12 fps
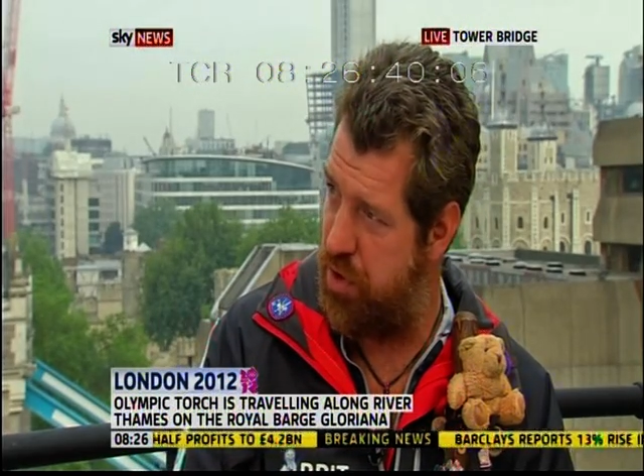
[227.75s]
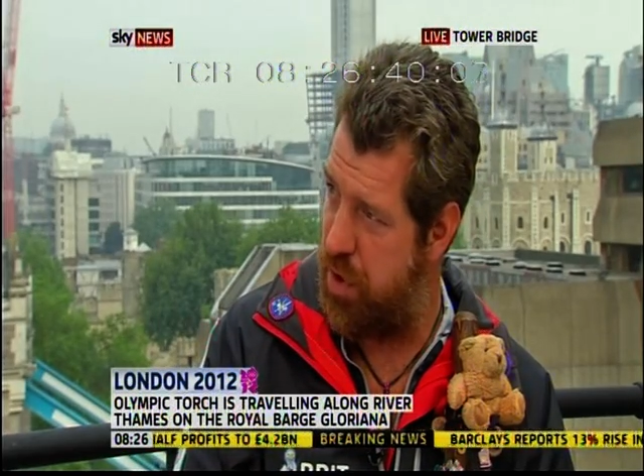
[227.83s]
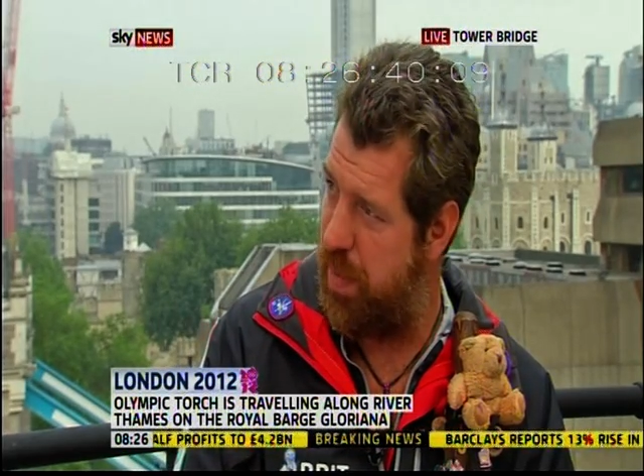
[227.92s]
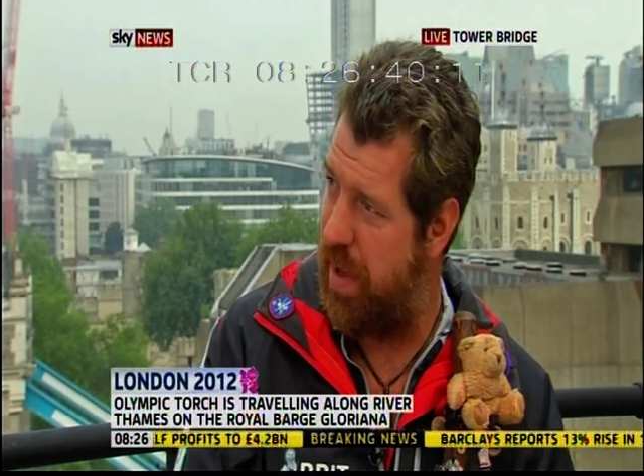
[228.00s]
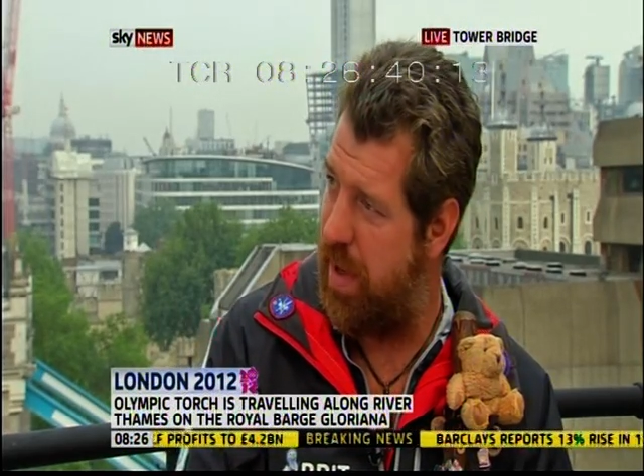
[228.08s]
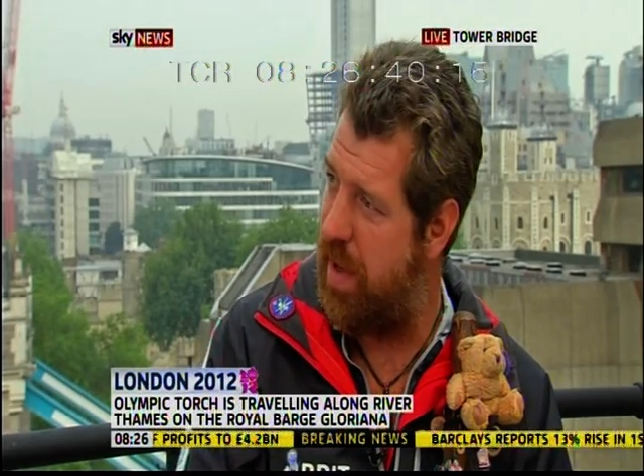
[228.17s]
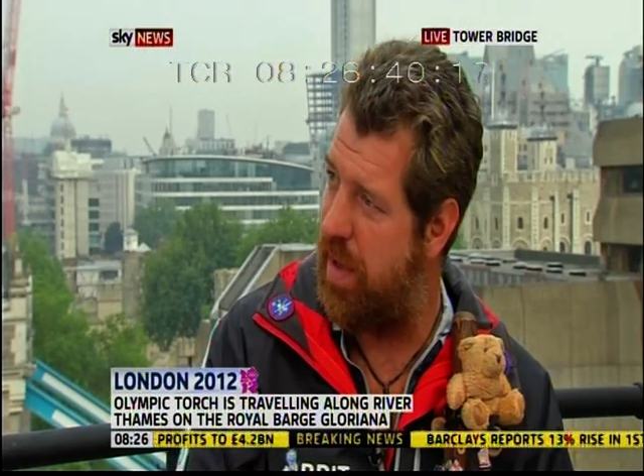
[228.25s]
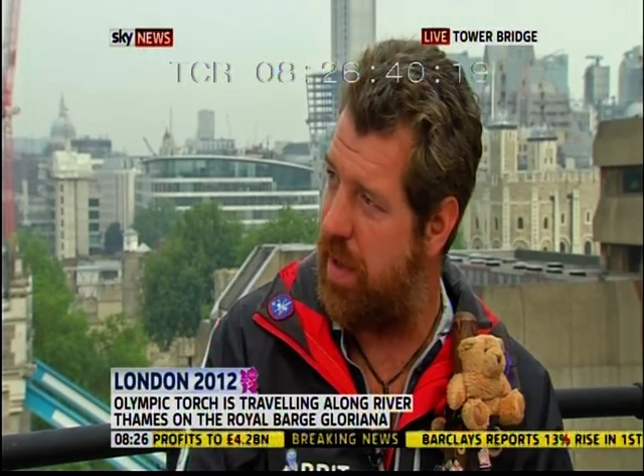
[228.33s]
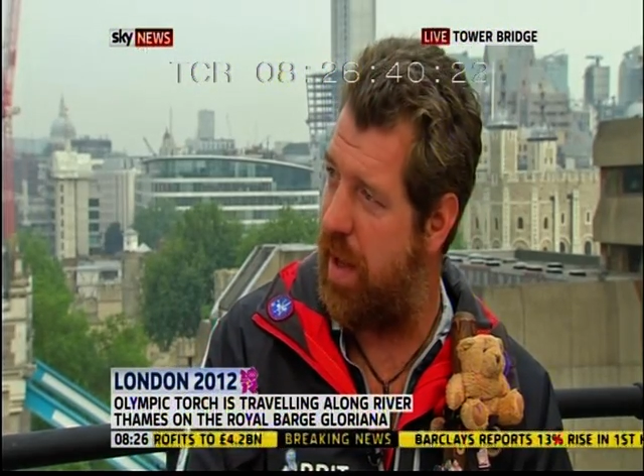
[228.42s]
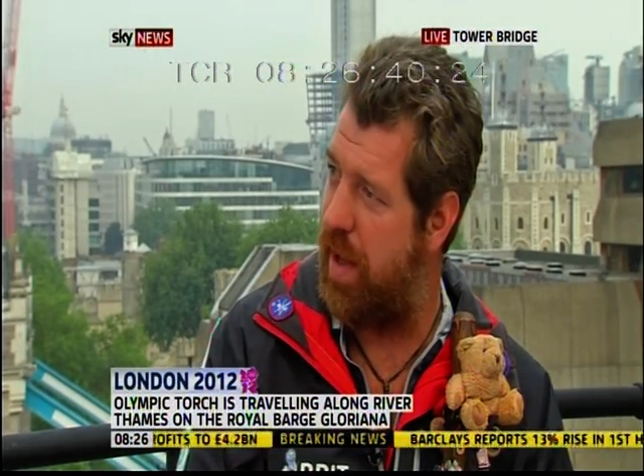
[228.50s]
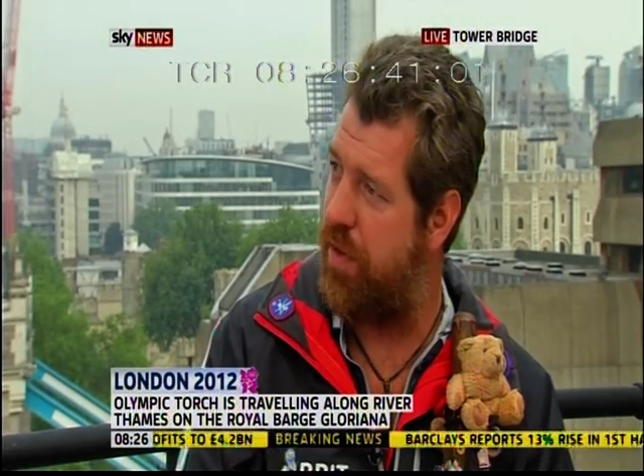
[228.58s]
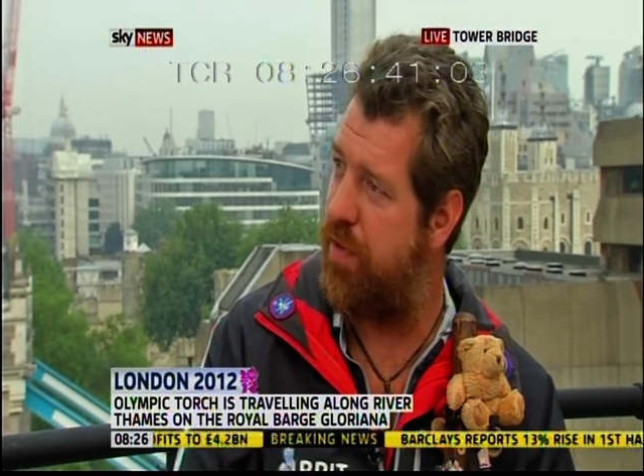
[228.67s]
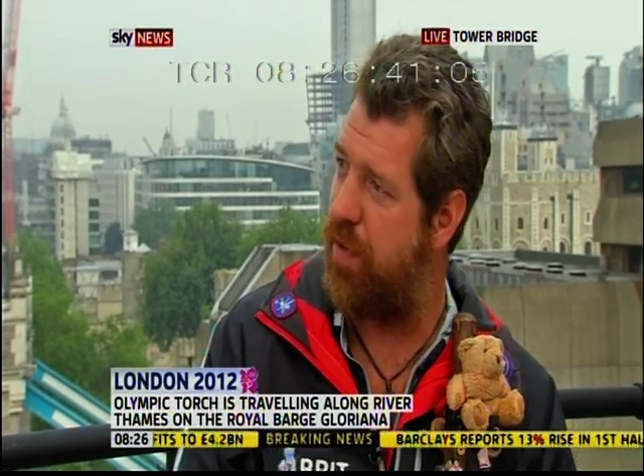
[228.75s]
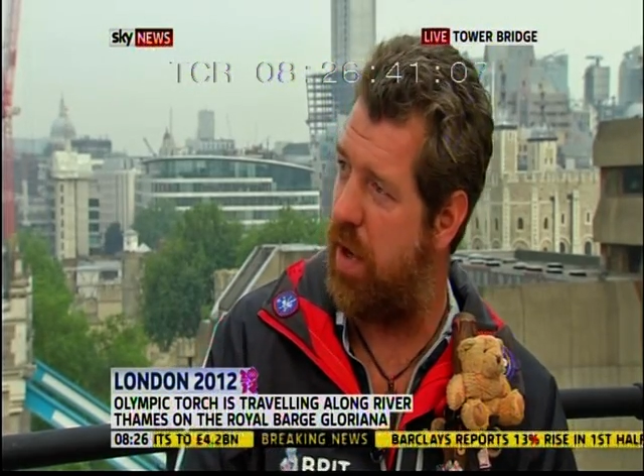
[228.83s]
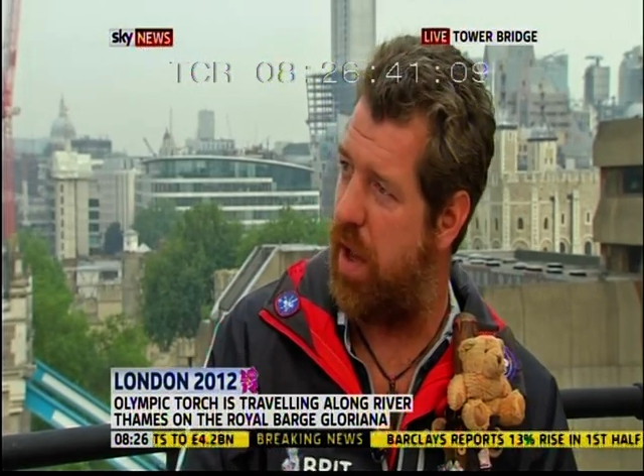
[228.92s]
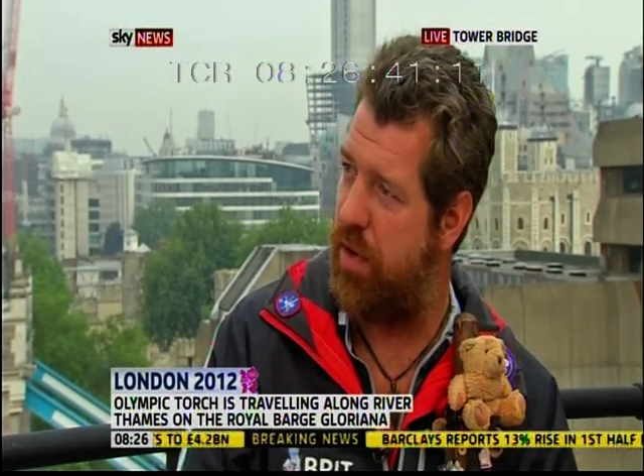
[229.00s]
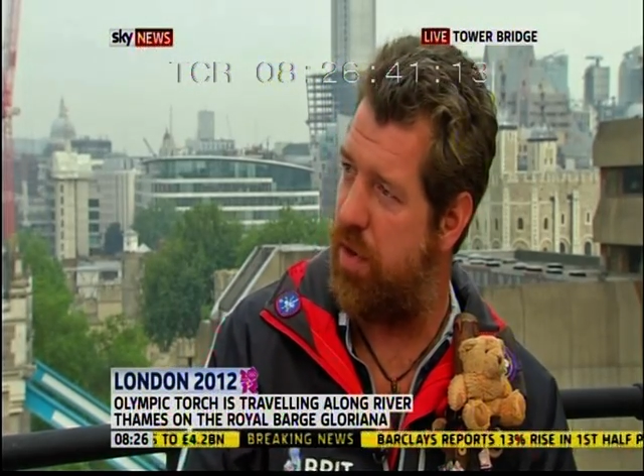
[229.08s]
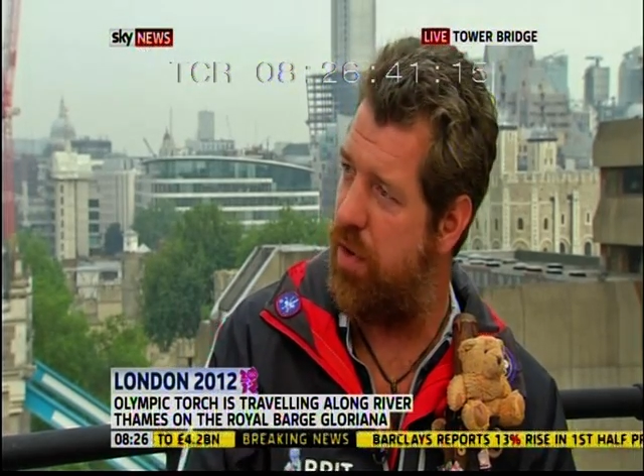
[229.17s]
Jubilee and
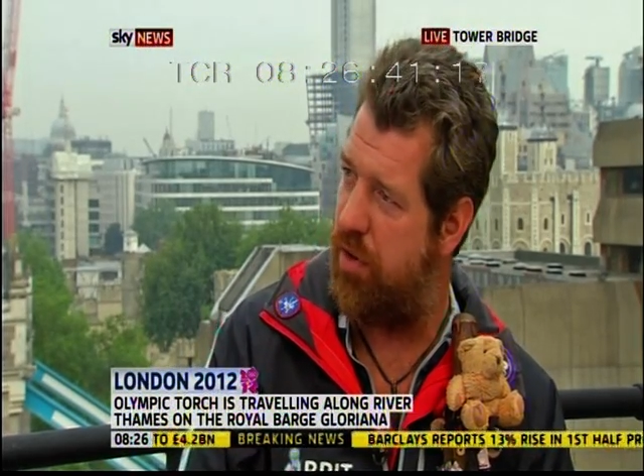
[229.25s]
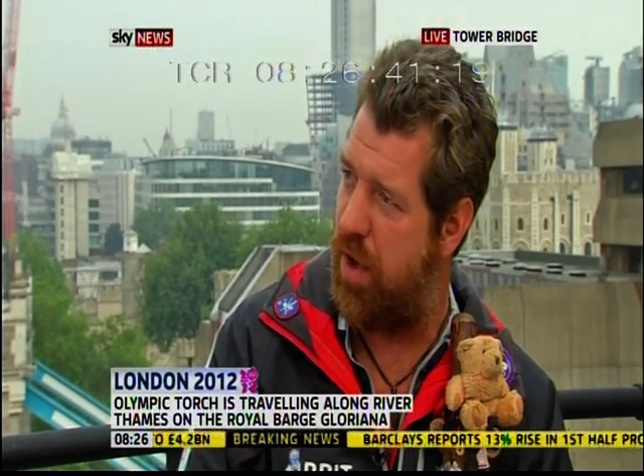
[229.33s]
for London.